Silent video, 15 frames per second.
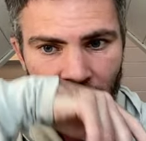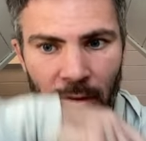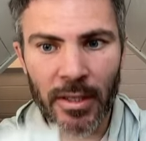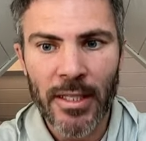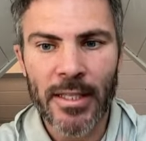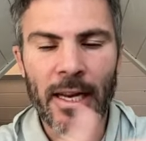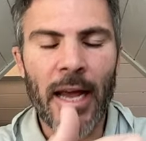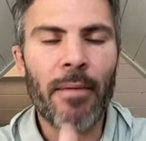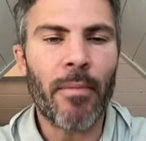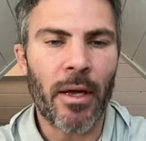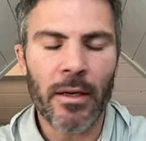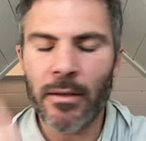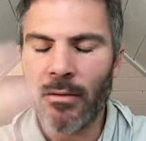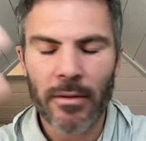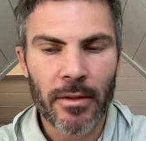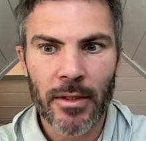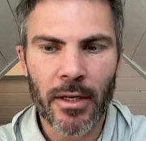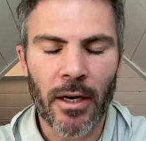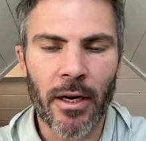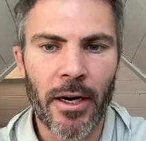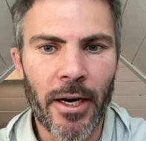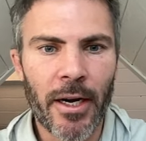Statement,
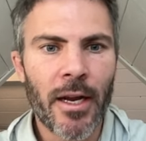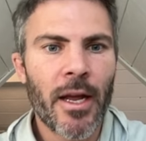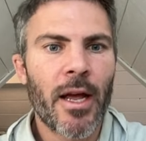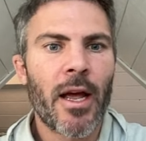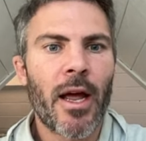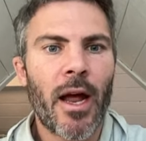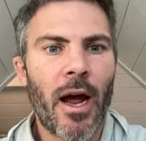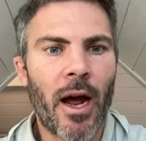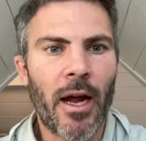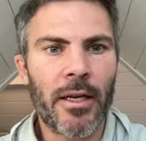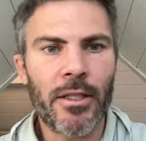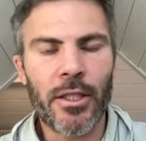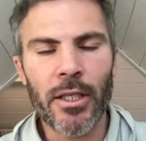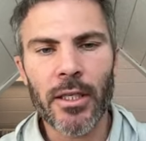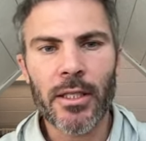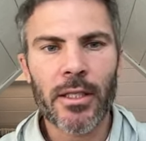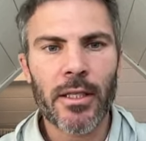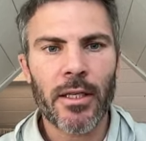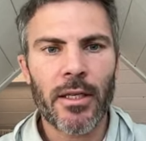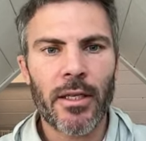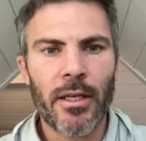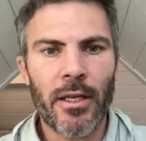sorry, on just,
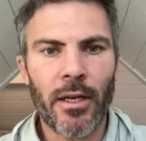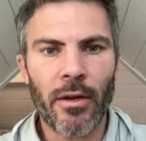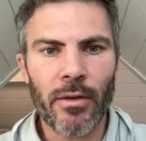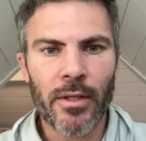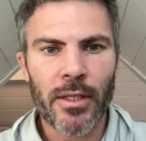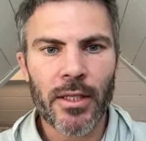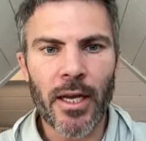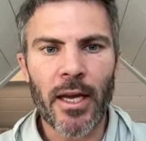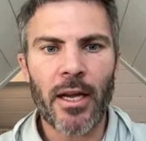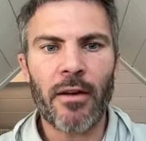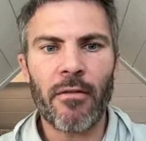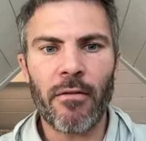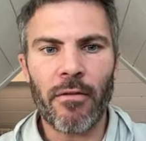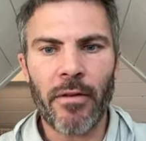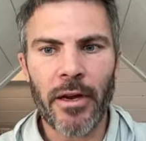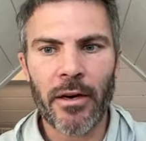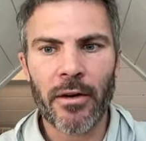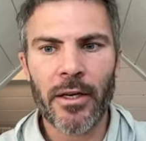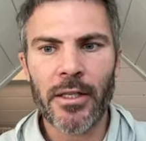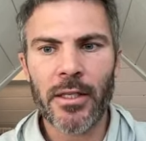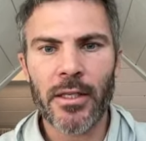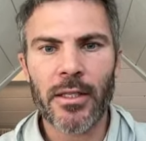saying
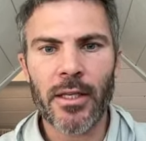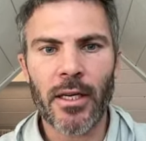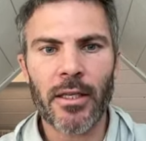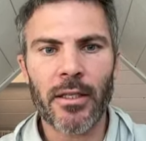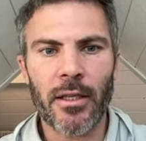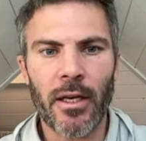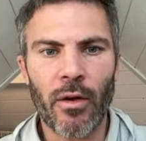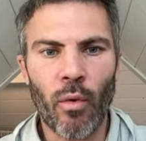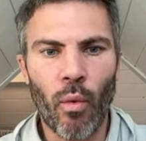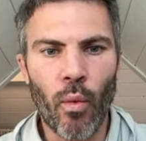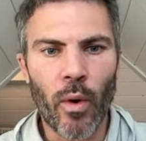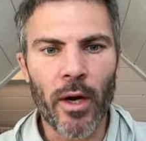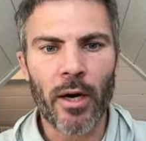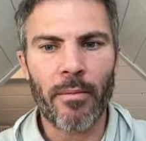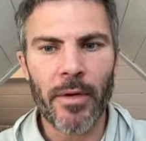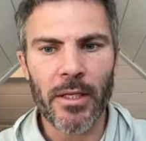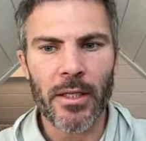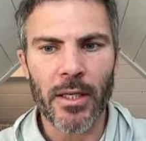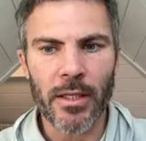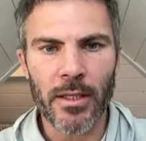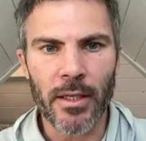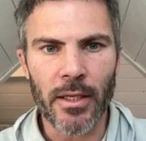very succinctly what our
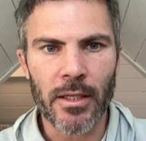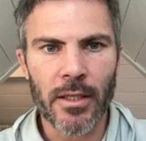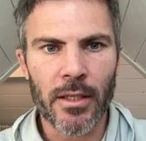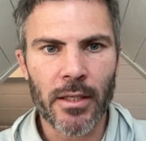business is.